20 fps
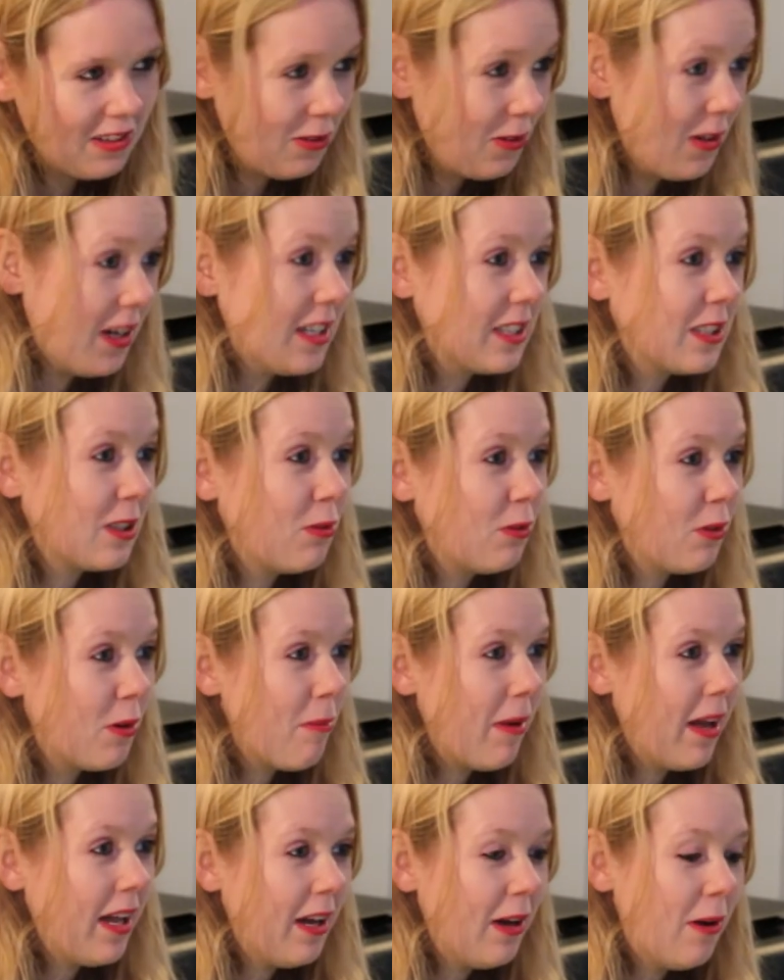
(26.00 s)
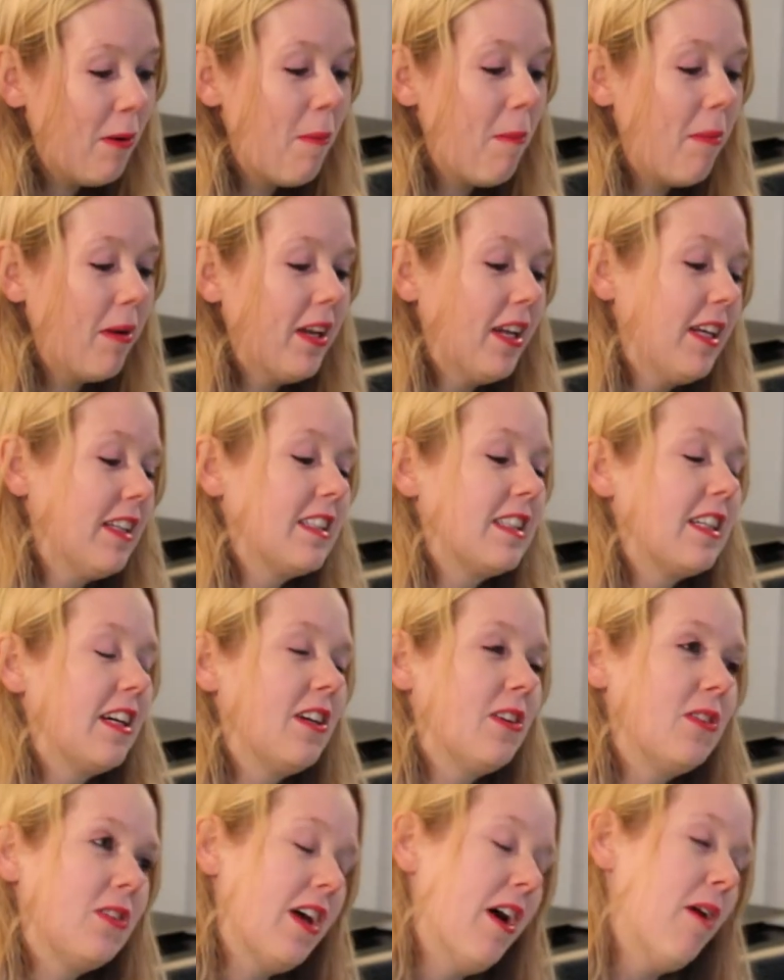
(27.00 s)
to ask for my help, and I
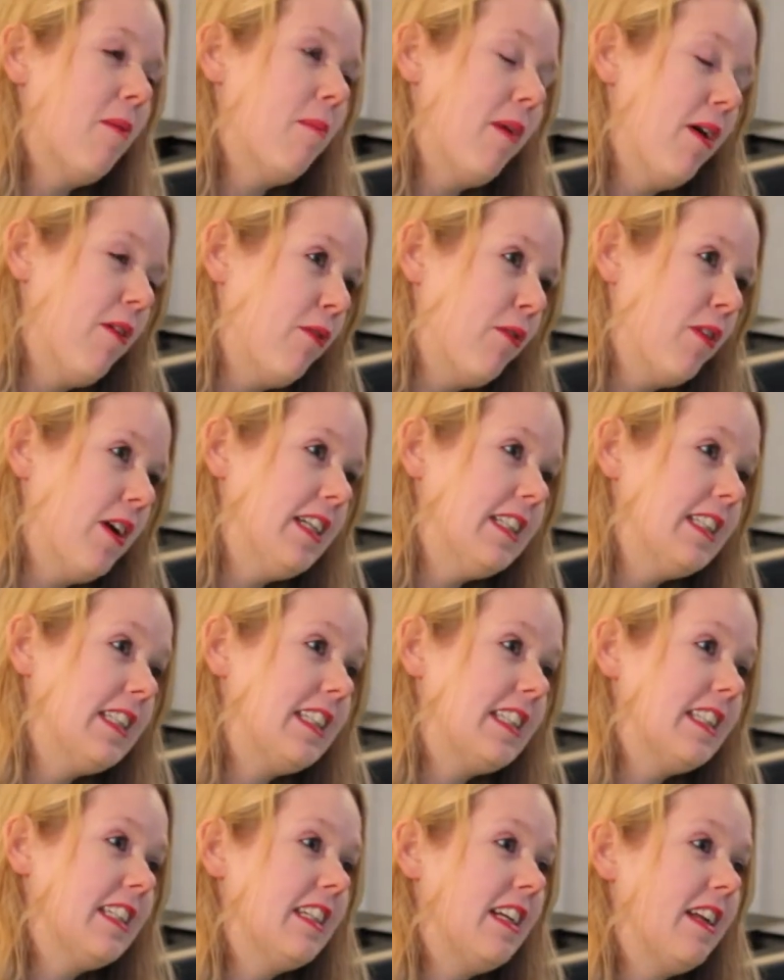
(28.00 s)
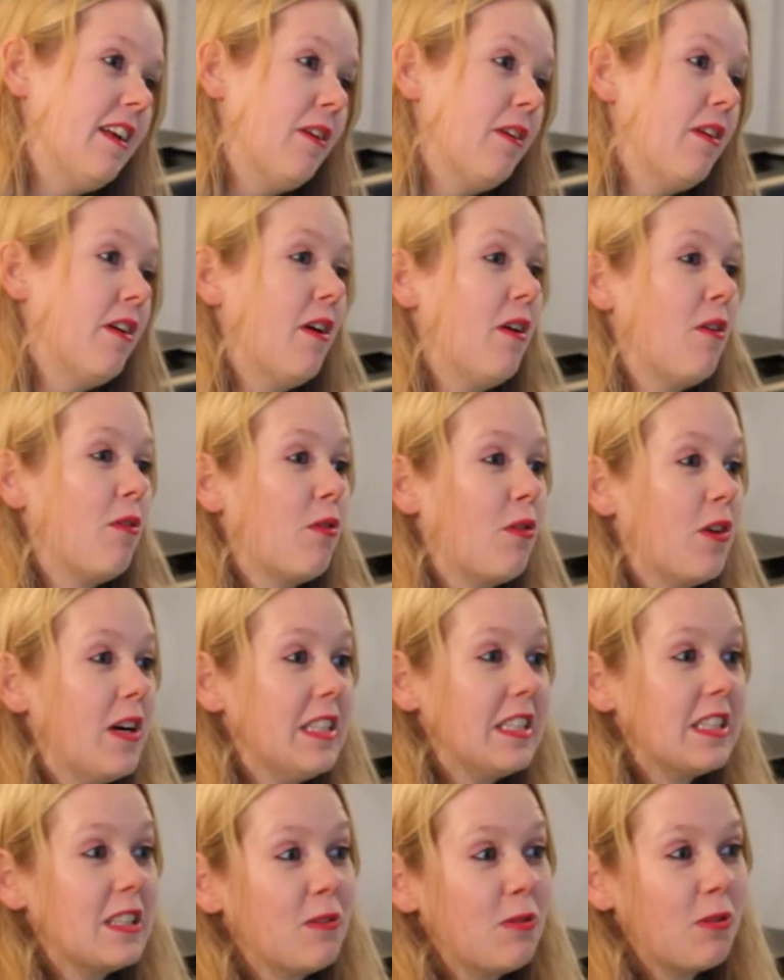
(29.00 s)
started to help my friends, and then
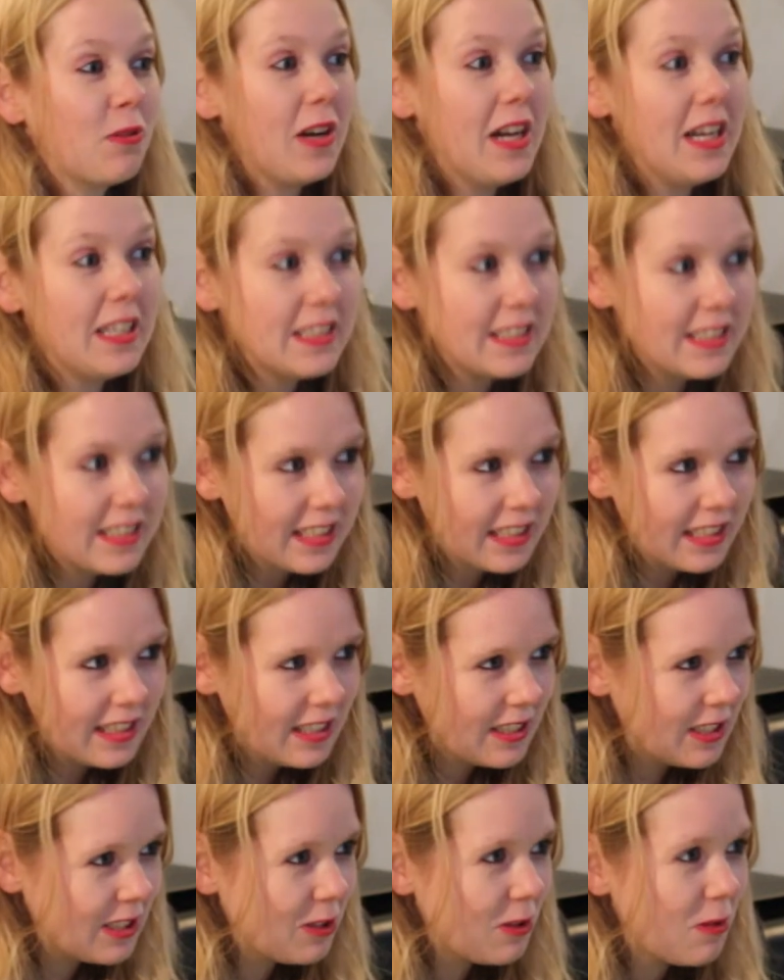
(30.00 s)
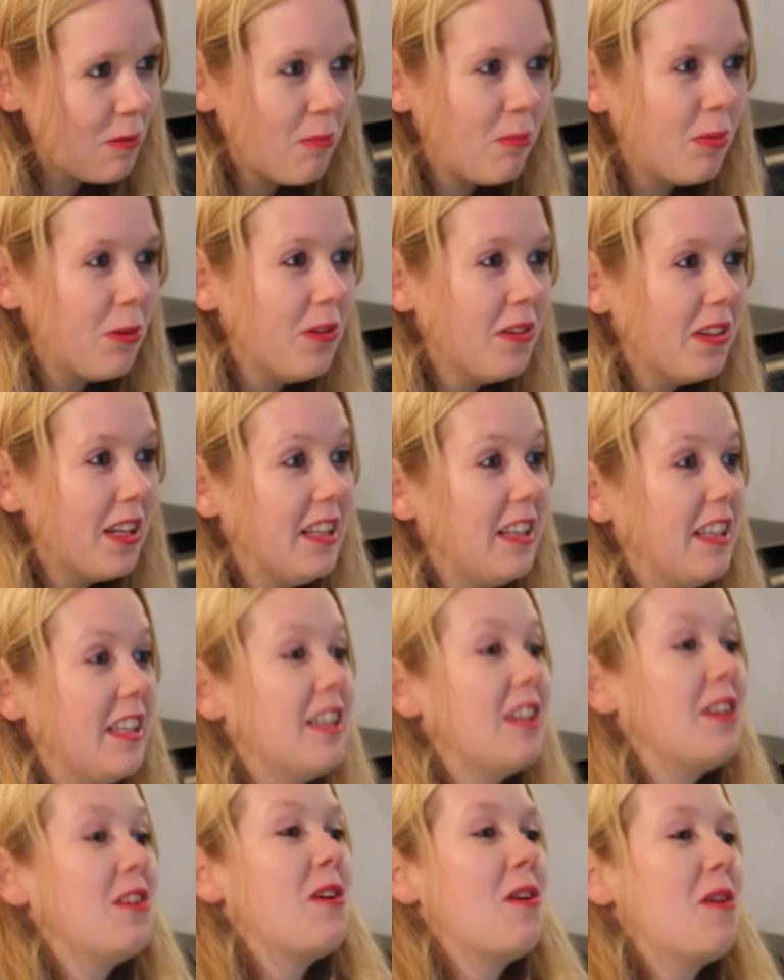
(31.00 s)
friends of friends, and at a certain point I
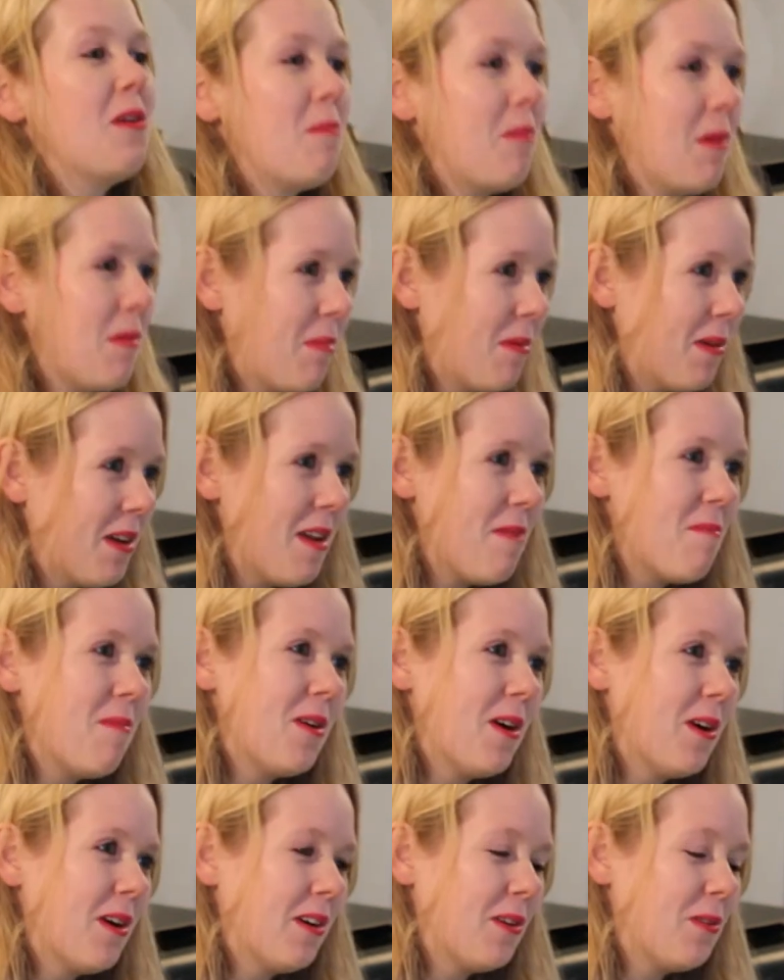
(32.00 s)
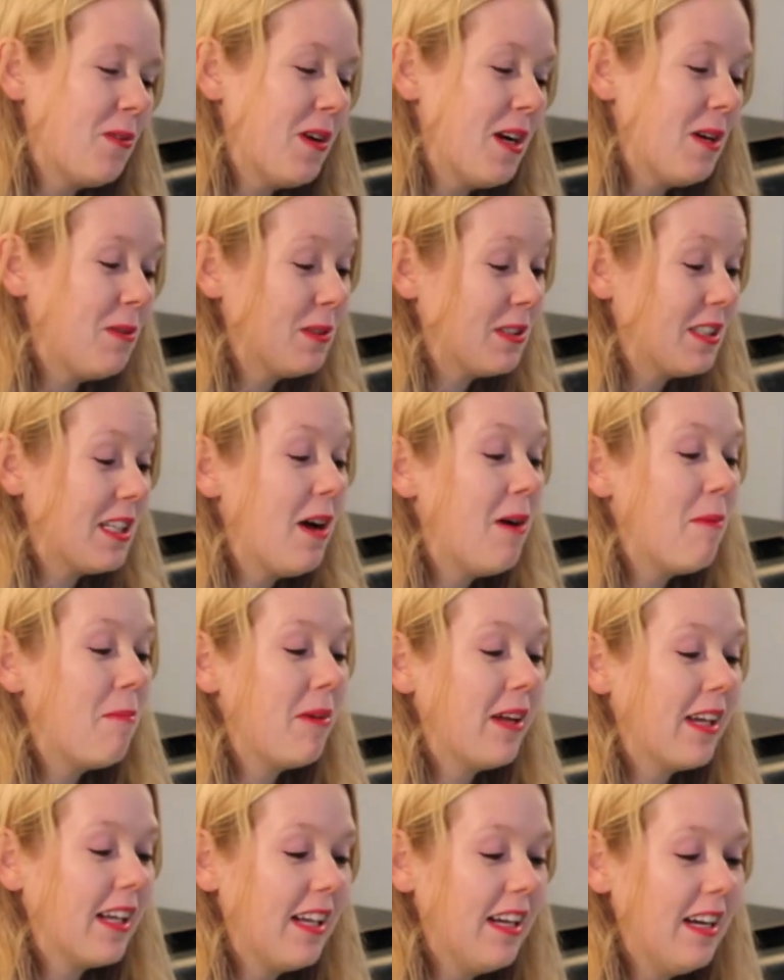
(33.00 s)
didn't know the people anymore who I was
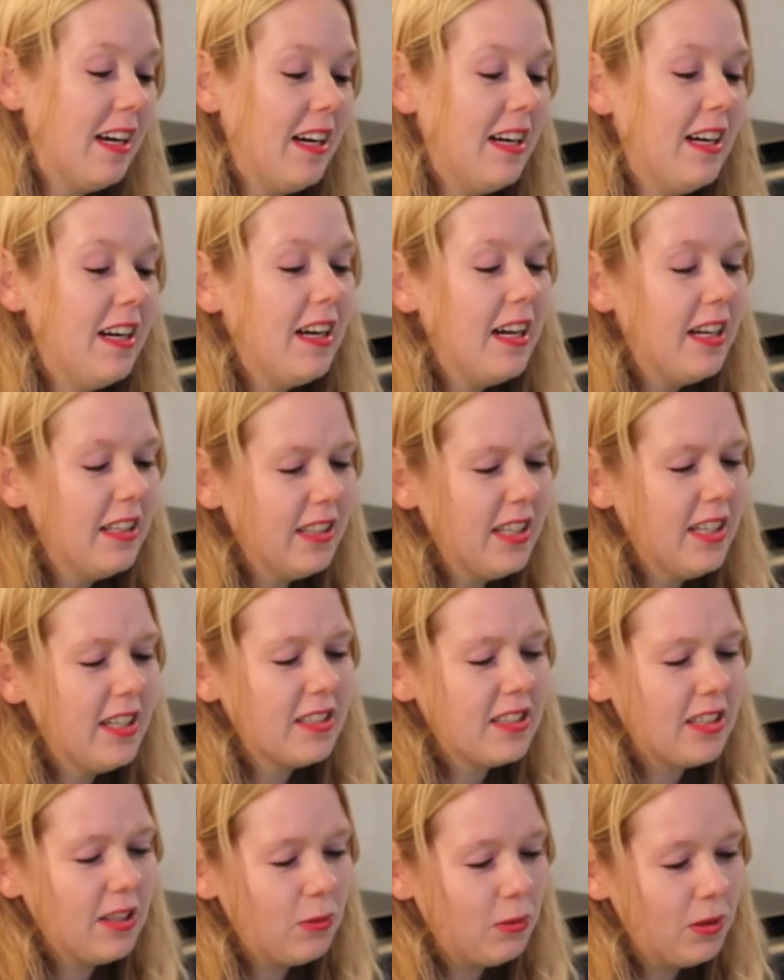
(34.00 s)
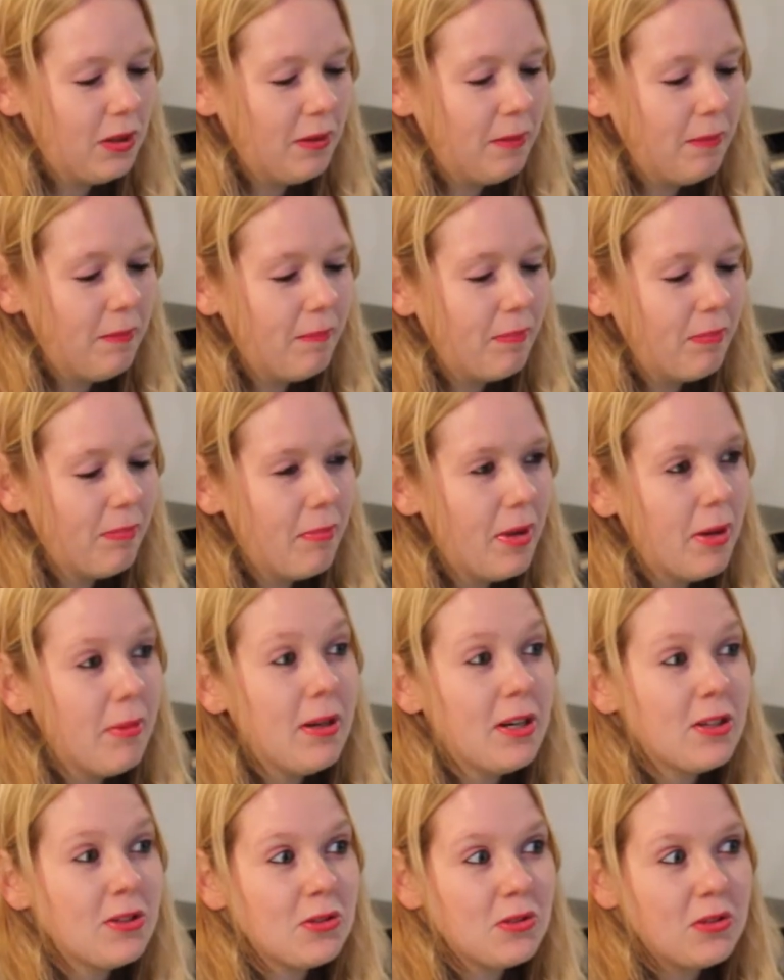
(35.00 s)
helping. And then I said, well,
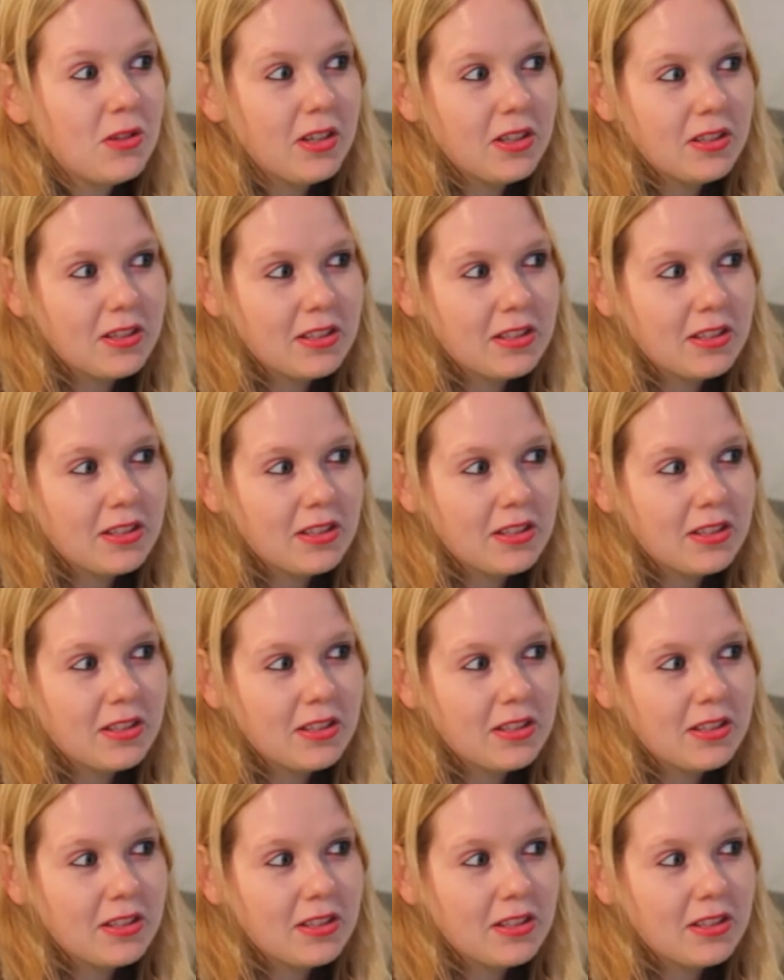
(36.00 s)
maybe I should